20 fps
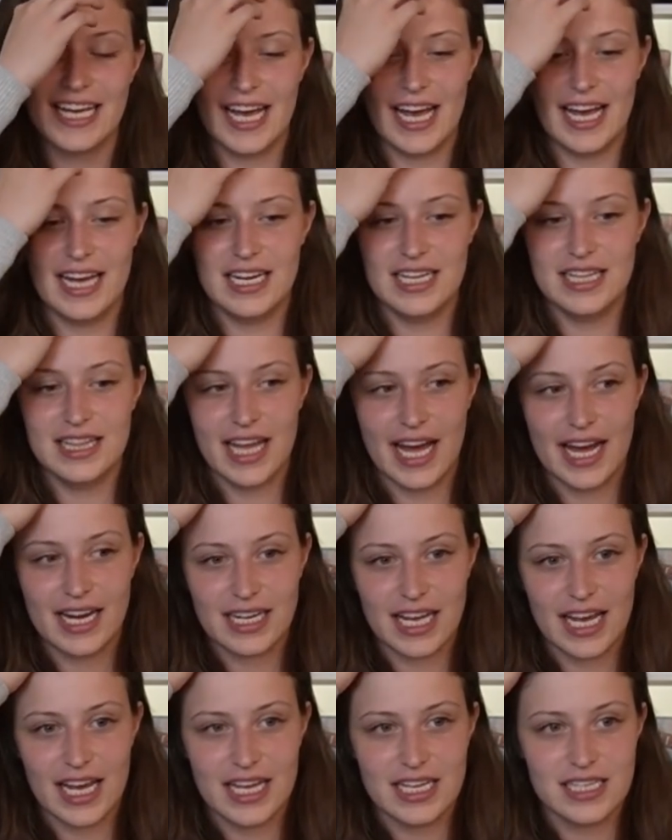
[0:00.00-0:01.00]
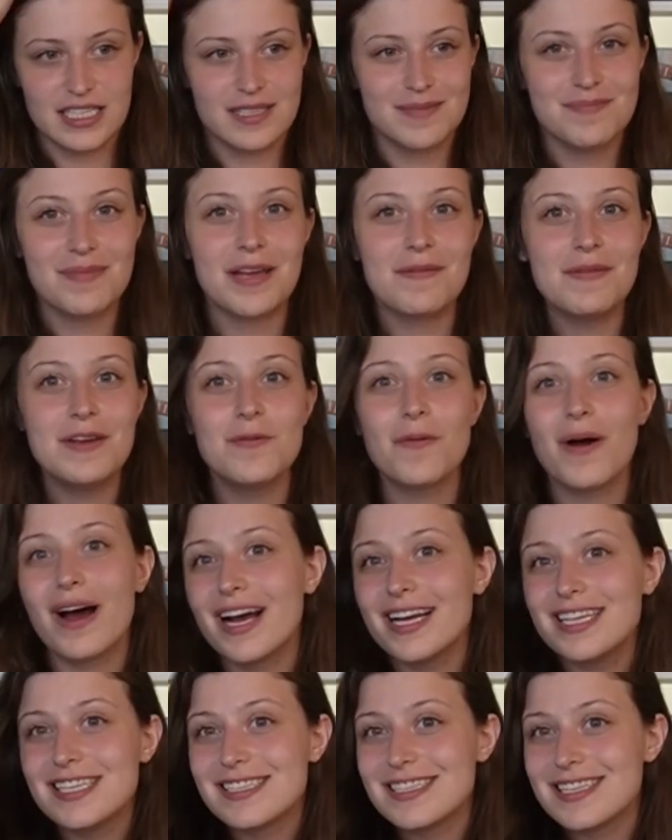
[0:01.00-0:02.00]
And in that case, maybe
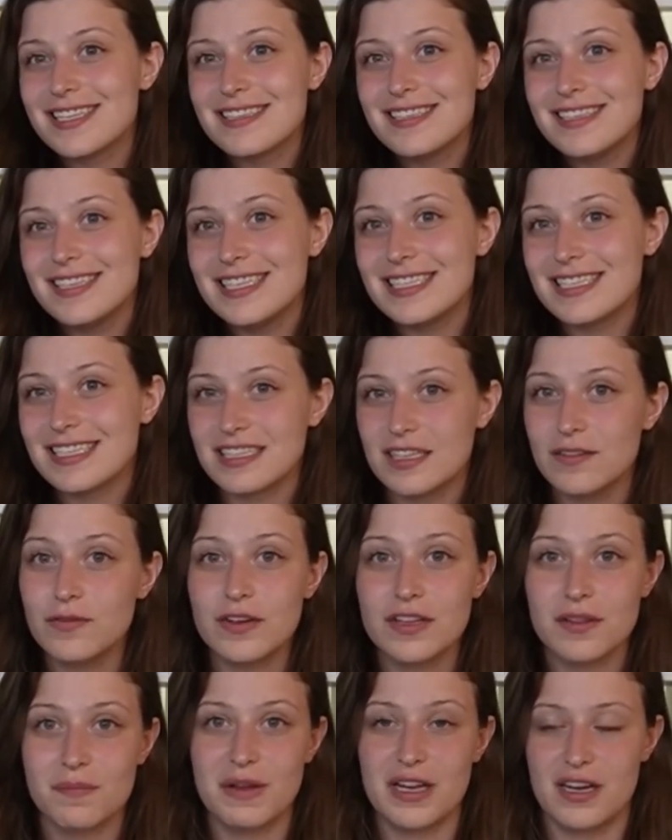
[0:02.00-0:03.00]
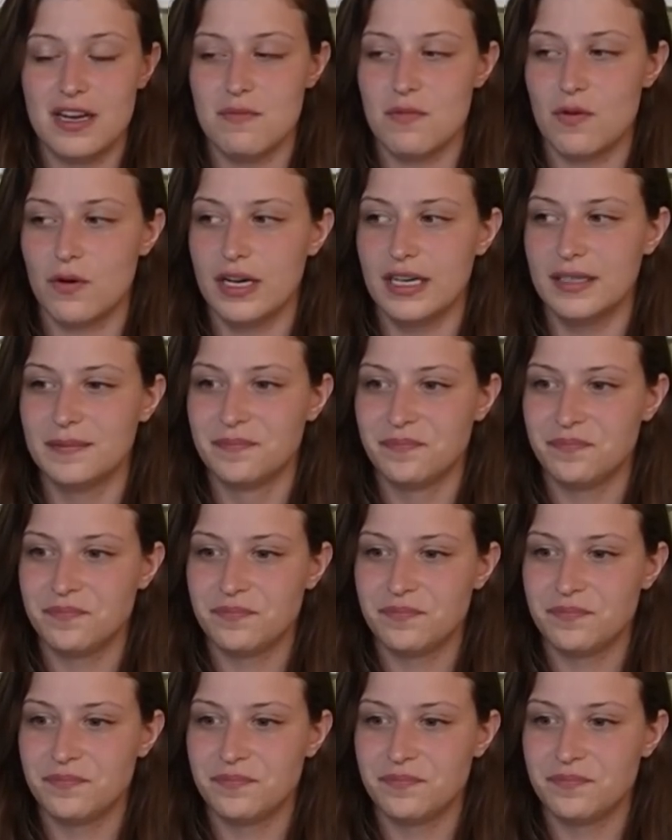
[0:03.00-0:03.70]
Y just doesn't need to live with me anymore.